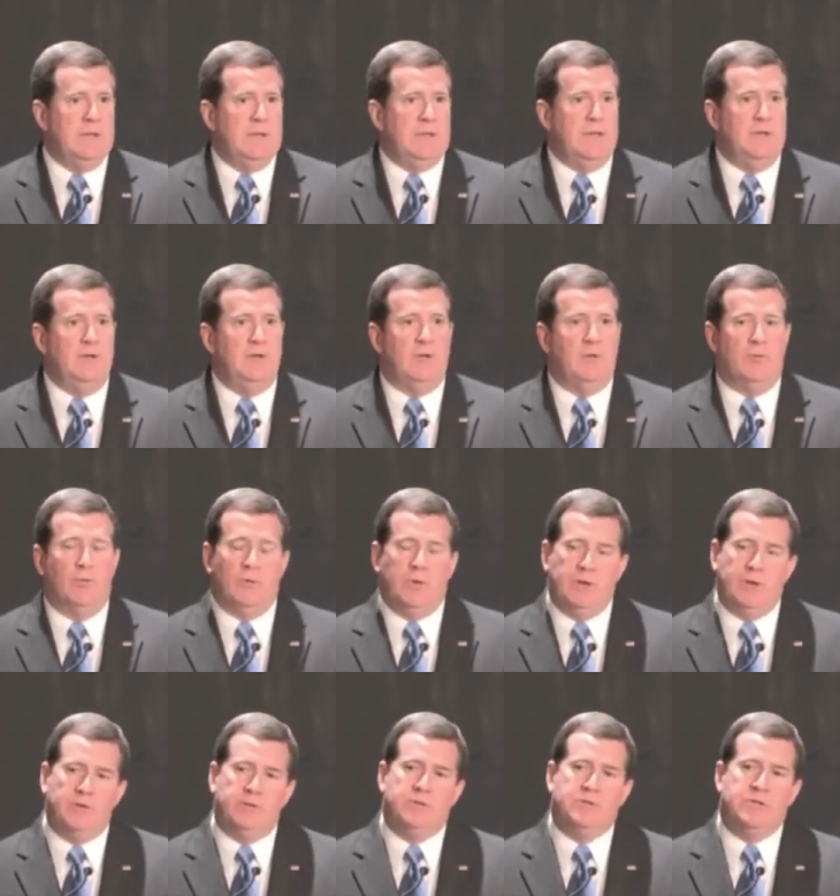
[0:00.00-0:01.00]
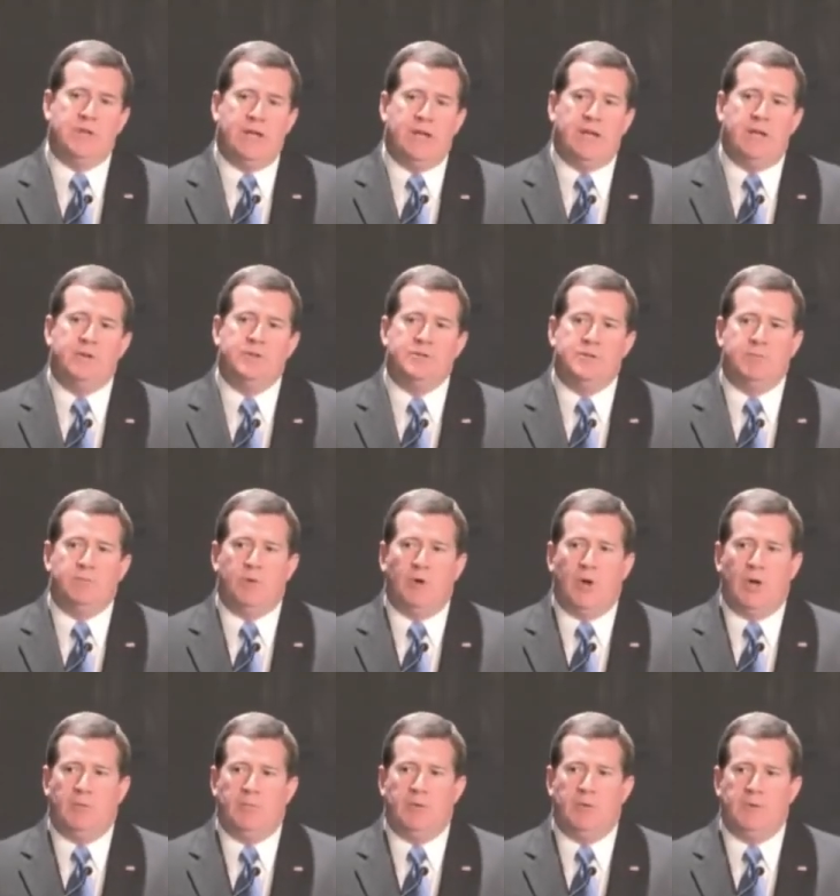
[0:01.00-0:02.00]
It is a real challenge and
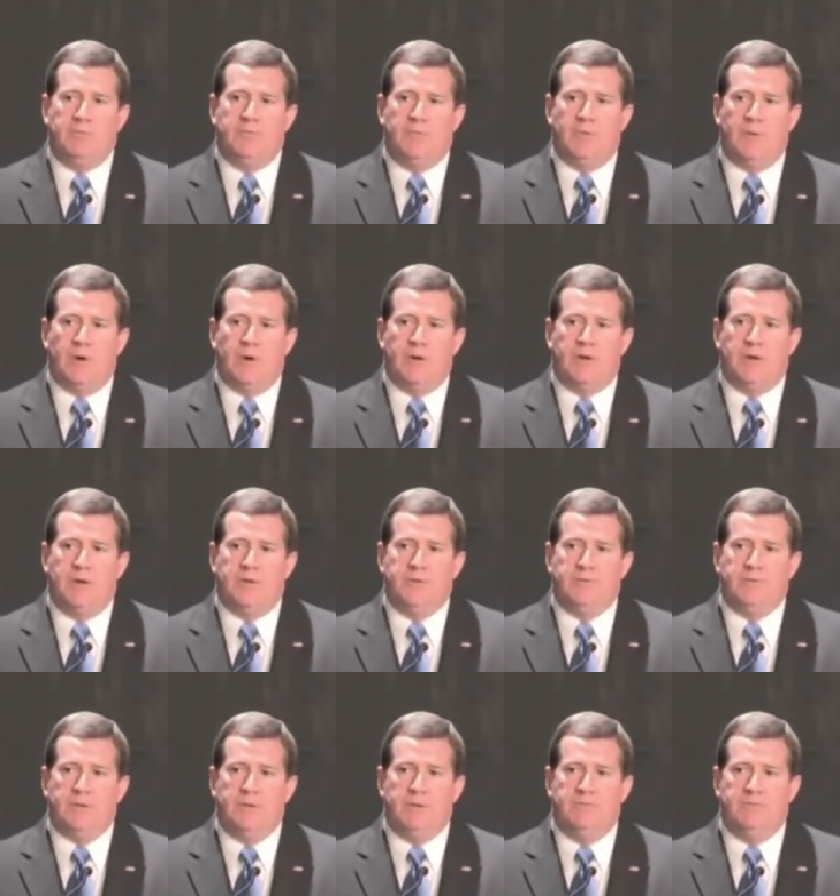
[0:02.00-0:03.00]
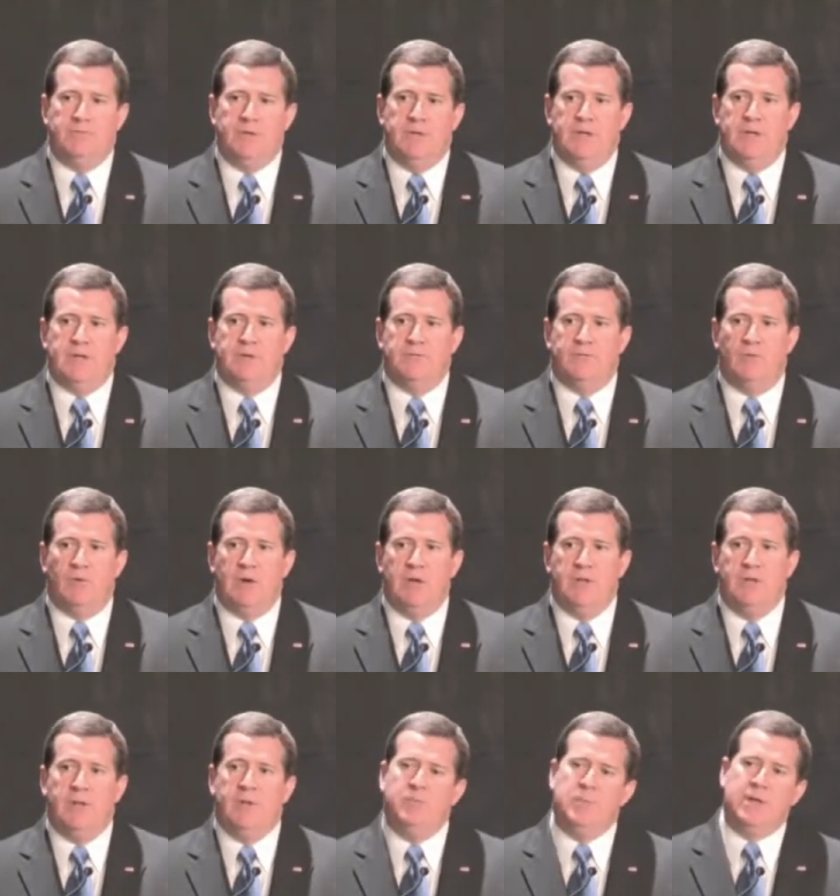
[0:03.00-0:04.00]
problem for our country. And it's
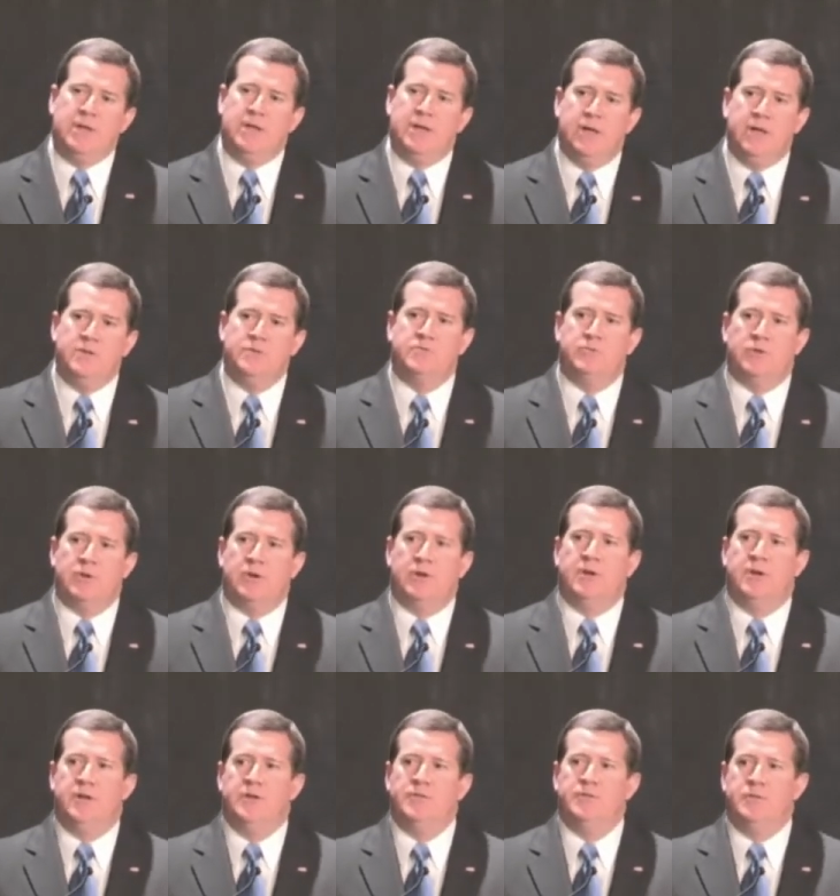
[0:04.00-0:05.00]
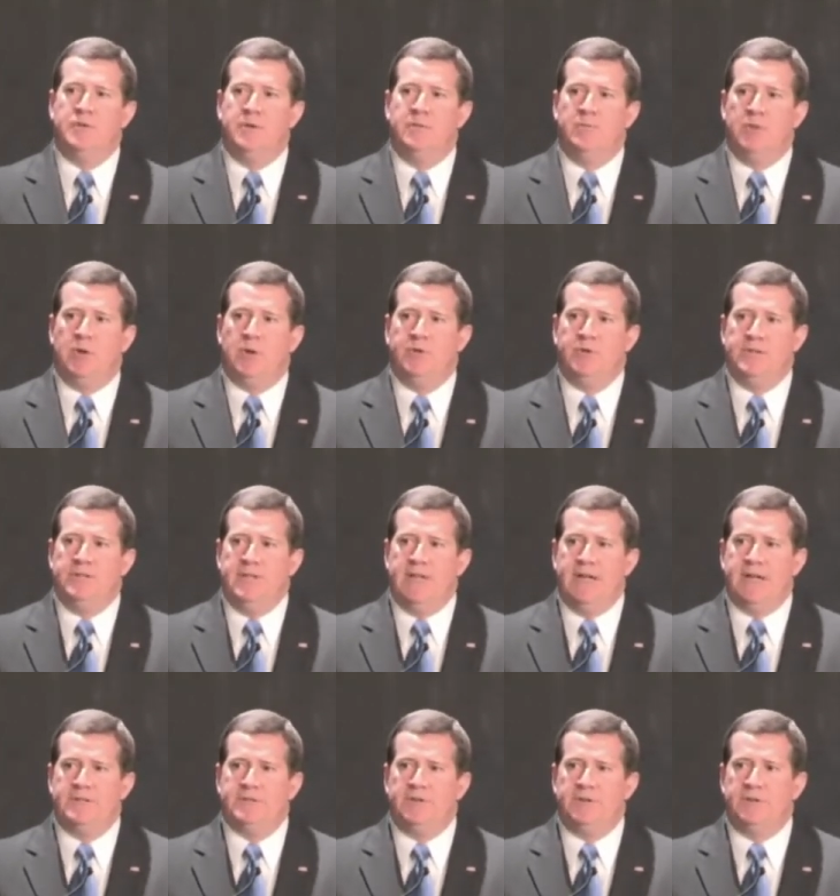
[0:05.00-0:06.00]
one that, because we're a country of
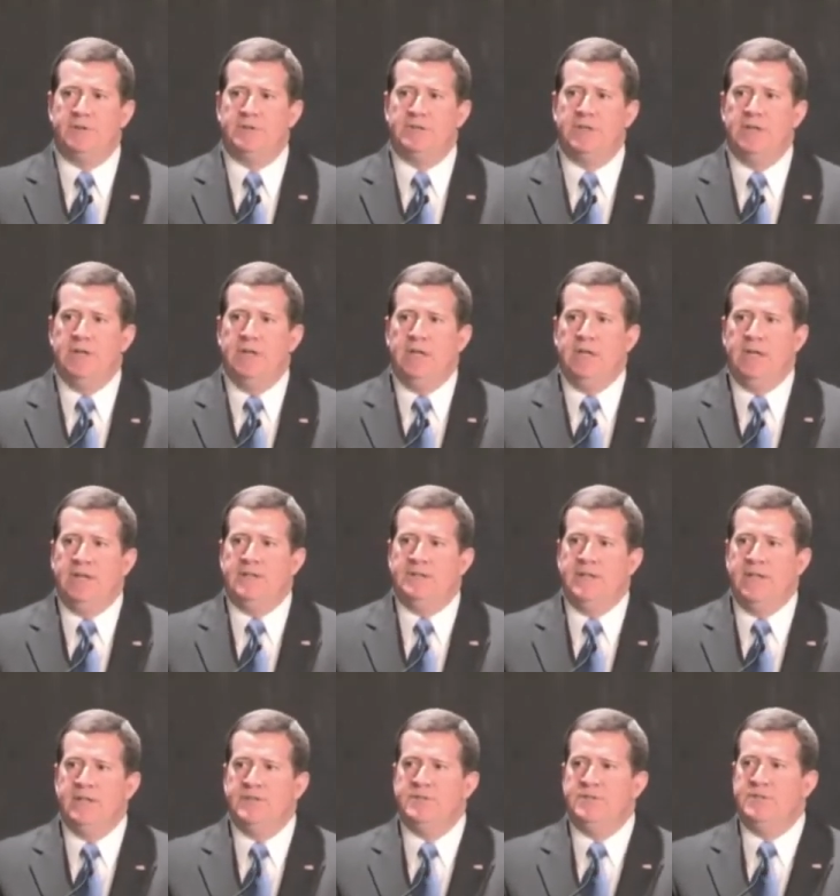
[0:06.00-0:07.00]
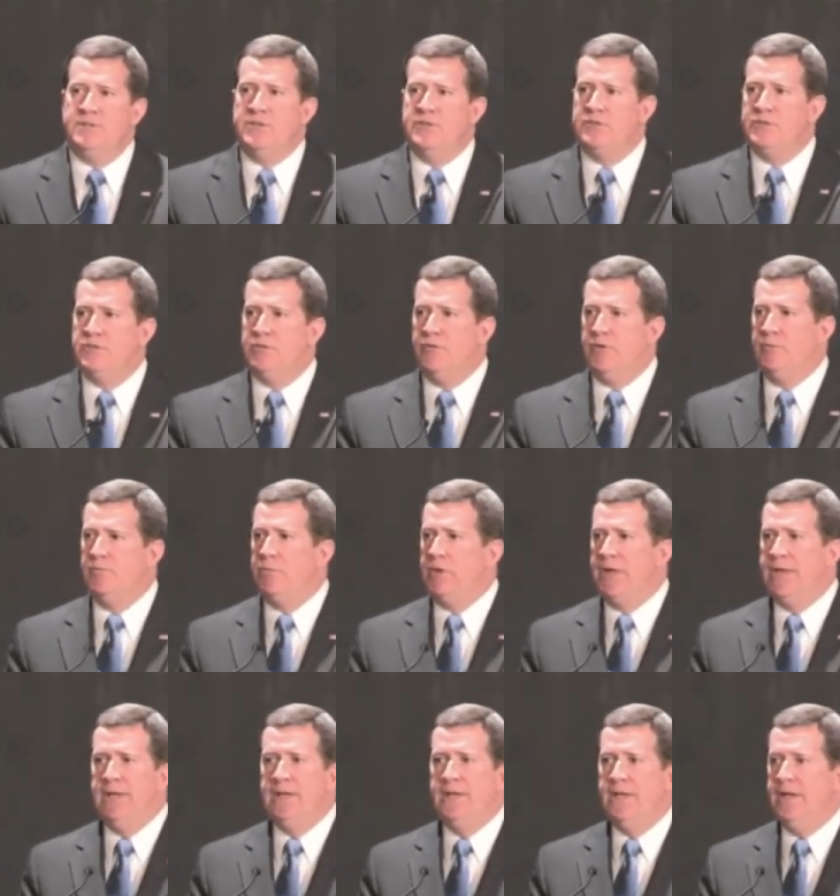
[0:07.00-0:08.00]
multitaskers, it tends to just sort of
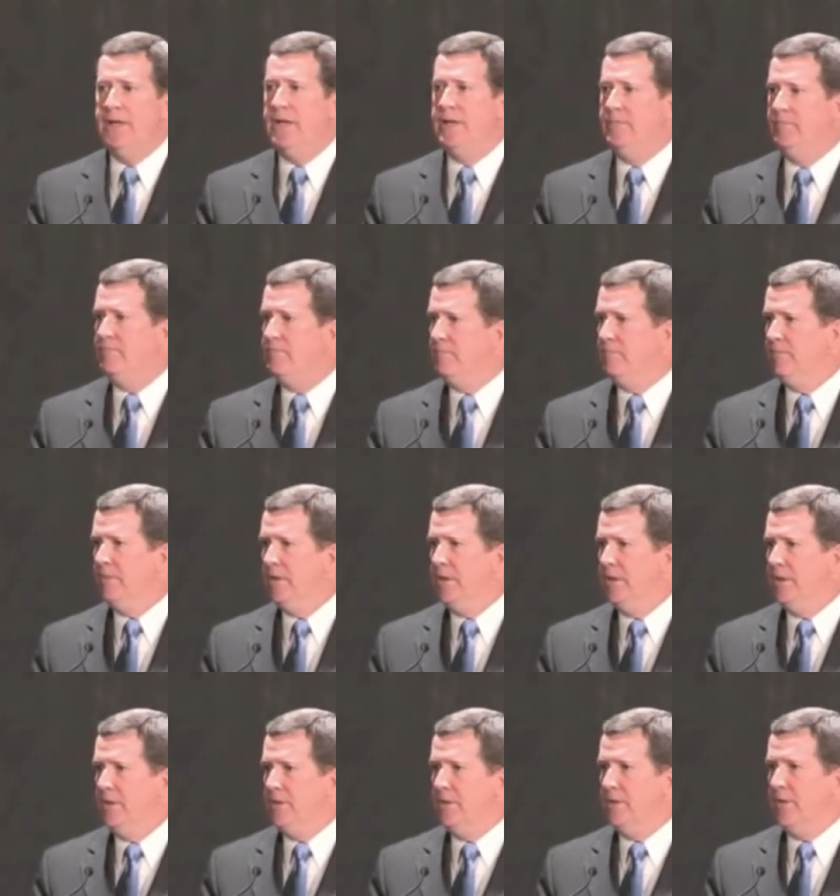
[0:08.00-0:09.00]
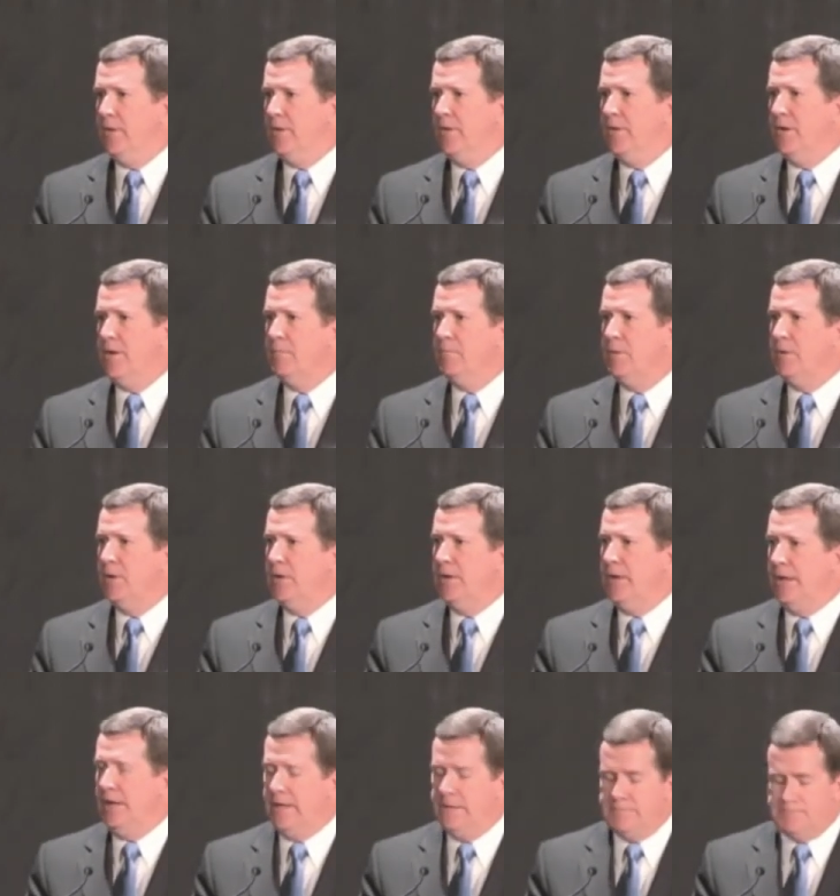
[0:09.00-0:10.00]
blend in to the theme of the
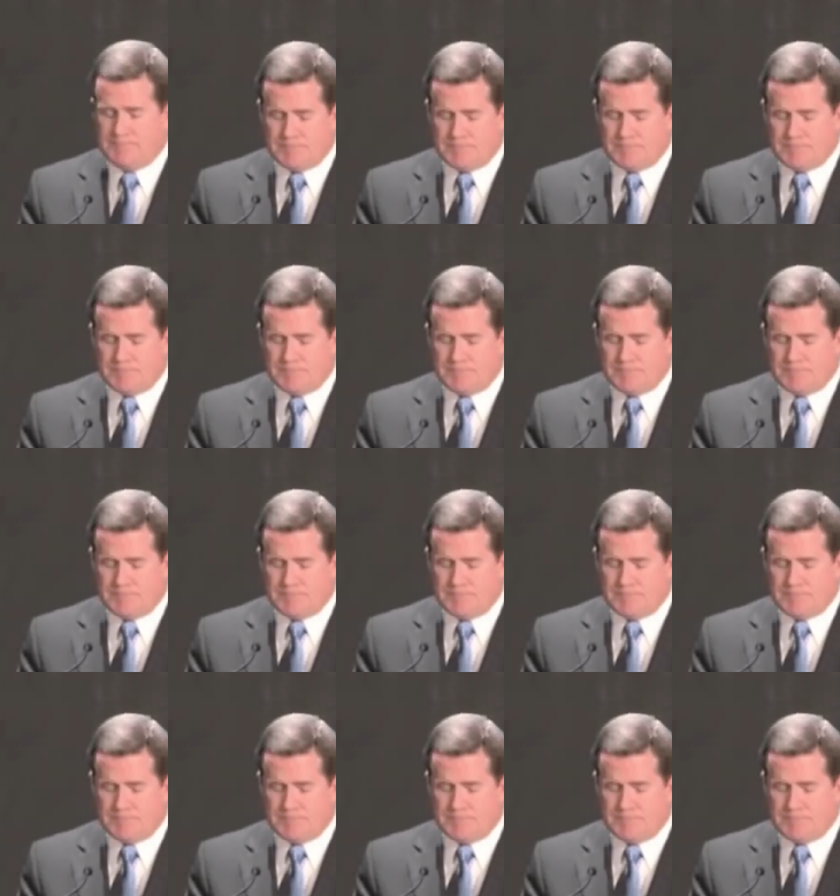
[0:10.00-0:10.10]
day.